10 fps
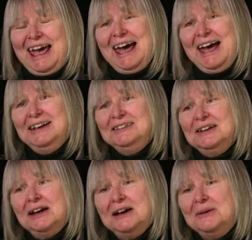
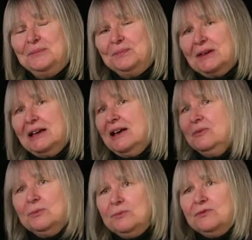and
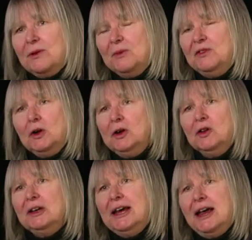from a very
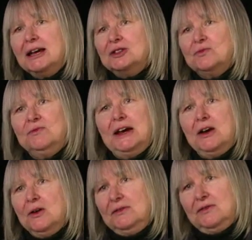early age,
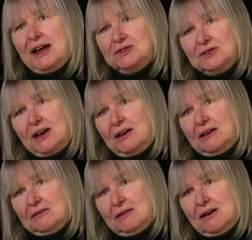very
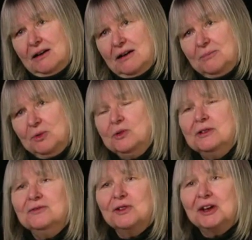fascinating. Who
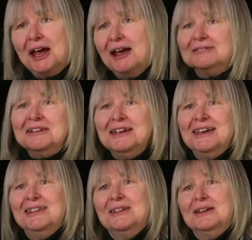can forget
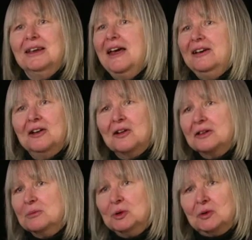the landing on
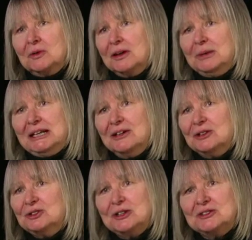the moon? I mean,
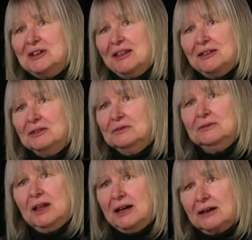there's just nothing
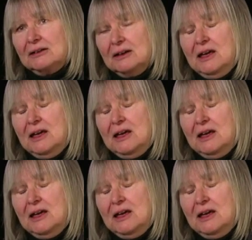like it.